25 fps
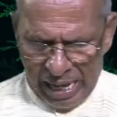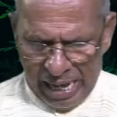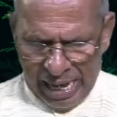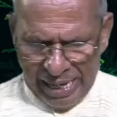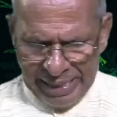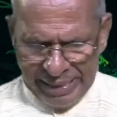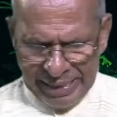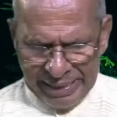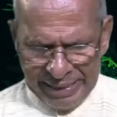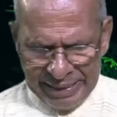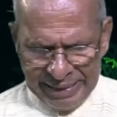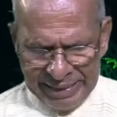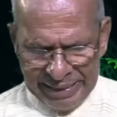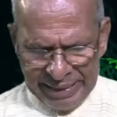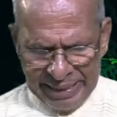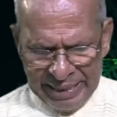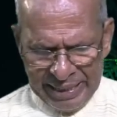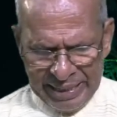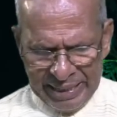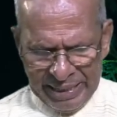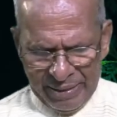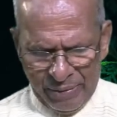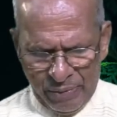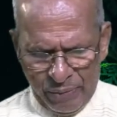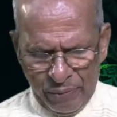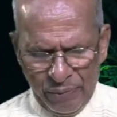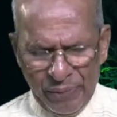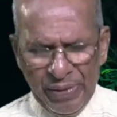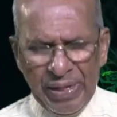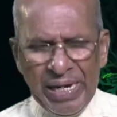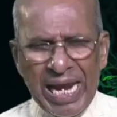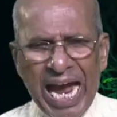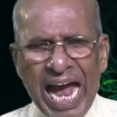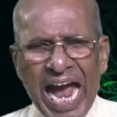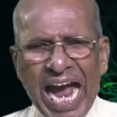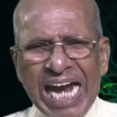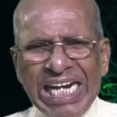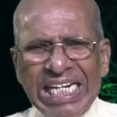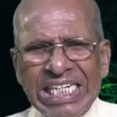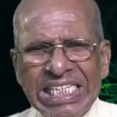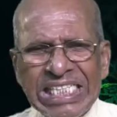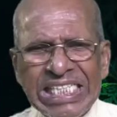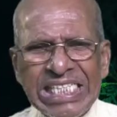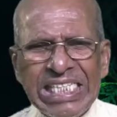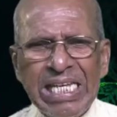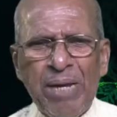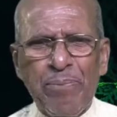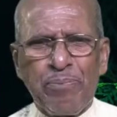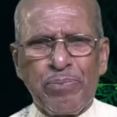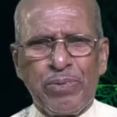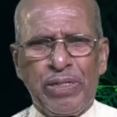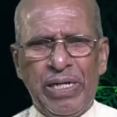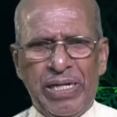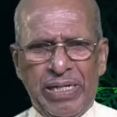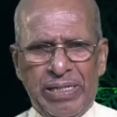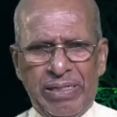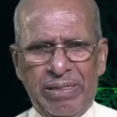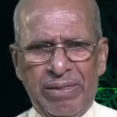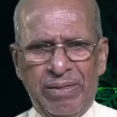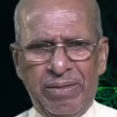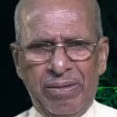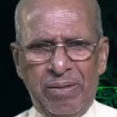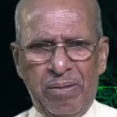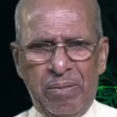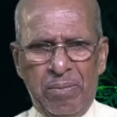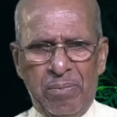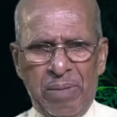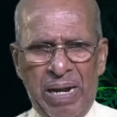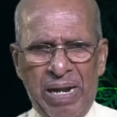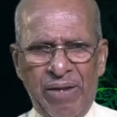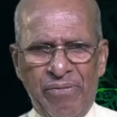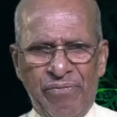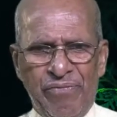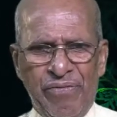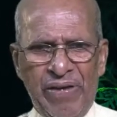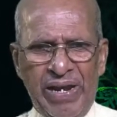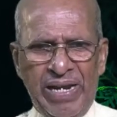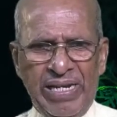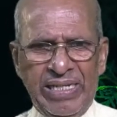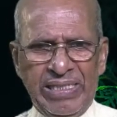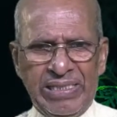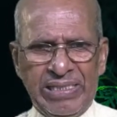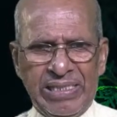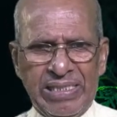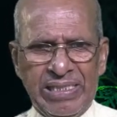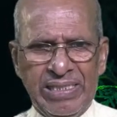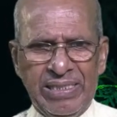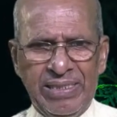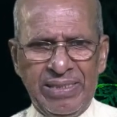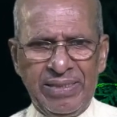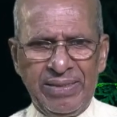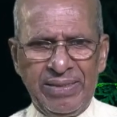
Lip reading: And we accept it by faith.